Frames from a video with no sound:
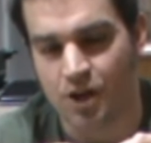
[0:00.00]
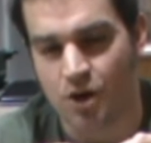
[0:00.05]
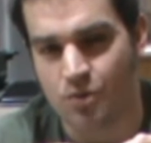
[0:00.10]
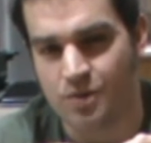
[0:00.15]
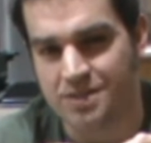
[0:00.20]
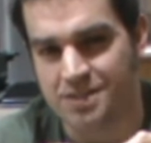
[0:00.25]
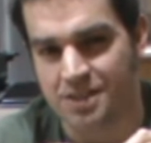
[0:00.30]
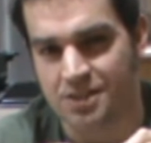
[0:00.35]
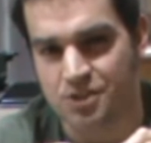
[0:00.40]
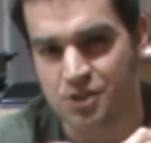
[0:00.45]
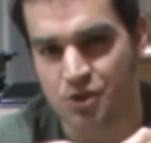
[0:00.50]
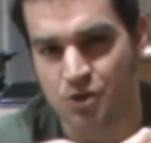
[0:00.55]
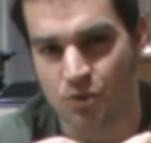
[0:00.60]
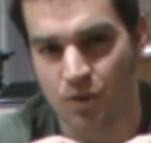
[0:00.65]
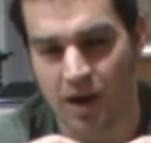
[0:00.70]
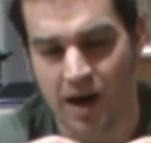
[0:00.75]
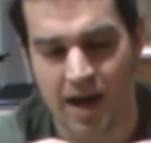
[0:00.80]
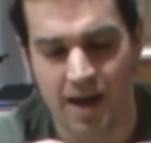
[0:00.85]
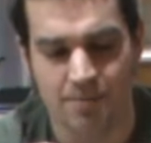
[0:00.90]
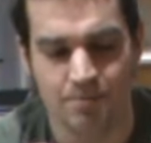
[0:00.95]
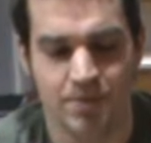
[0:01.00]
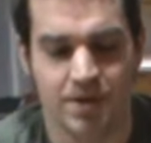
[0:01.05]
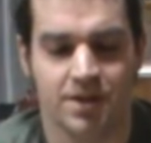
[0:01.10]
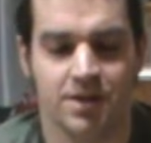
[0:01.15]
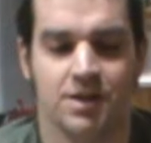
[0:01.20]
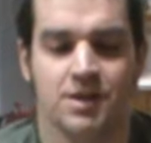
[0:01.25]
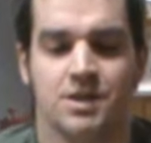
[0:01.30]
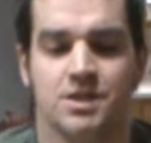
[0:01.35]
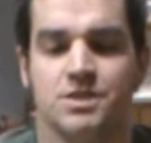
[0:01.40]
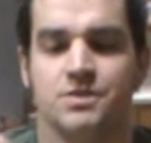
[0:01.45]
go is a two aught
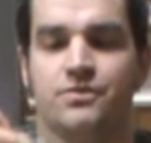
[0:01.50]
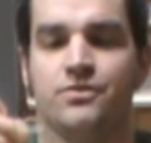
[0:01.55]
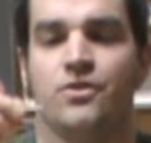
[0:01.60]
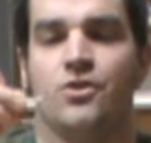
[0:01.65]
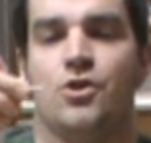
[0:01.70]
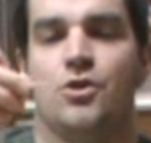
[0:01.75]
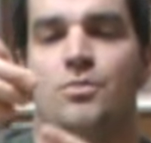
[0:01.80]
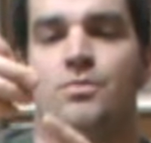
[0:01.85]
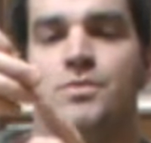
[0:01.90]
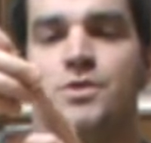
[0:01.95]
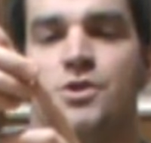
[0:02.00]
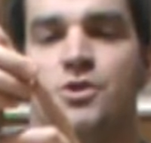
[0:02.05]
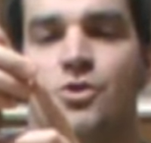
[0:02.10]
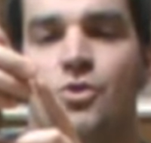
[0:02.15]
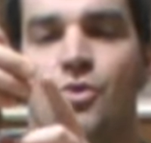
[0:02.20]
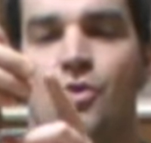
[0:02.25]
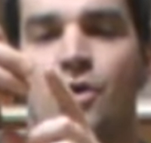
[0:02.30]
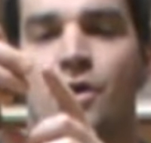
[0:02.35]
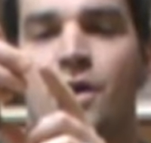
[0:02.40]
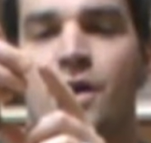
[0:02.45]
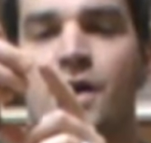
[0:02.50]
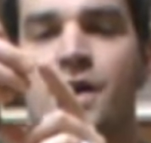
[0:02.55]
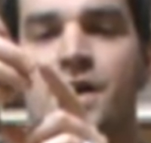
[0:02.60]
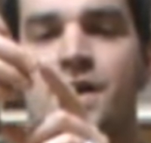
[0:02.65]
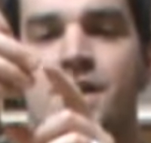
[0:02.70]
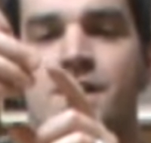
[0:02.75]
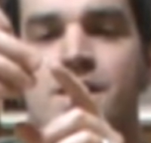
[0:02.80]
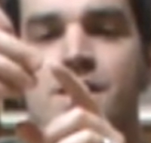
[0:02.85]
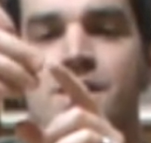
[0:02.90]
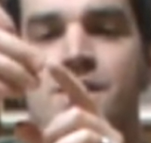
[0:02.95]
because from your
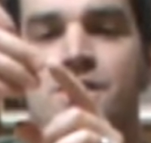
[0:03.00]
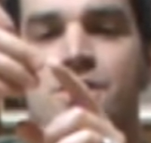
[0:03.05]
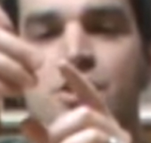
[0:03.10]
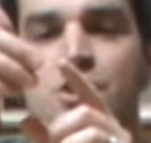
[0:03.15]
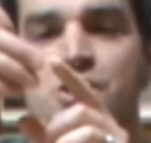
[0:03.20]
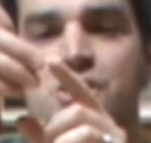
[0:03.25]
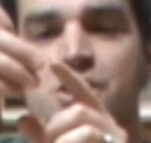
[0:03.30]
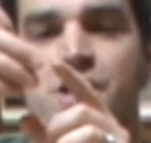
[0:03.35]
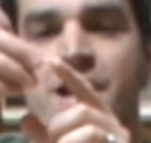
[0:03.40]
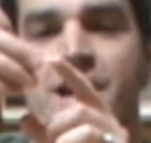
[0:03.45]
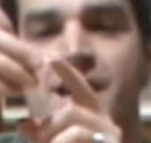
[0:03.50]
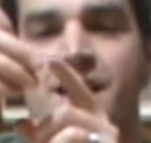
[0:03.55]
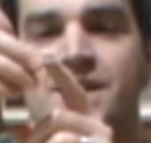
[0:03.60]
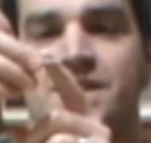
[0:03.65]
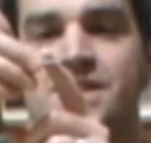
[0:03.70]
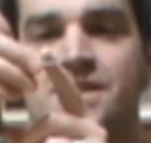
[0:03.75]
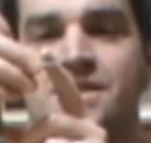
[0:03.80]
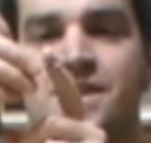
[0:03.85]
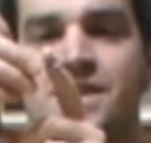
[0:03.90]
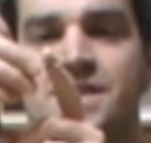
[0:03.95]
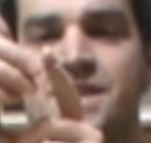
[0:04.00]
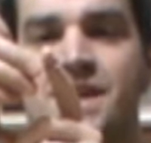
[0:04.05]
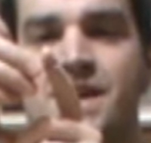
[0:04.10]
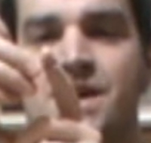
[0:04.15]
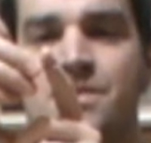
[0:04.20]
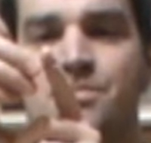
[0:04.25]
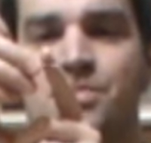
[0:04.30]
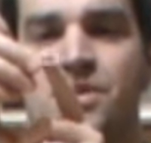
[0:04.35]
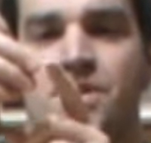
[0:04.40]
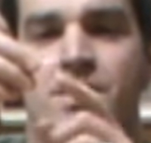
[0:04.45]
the shank to the
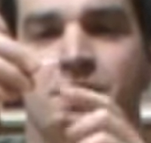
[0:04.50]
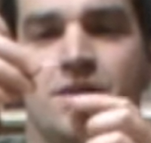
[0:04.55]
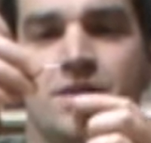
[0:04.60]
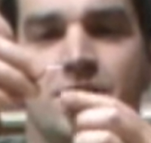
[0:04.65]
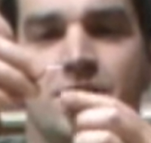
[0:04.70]
tip,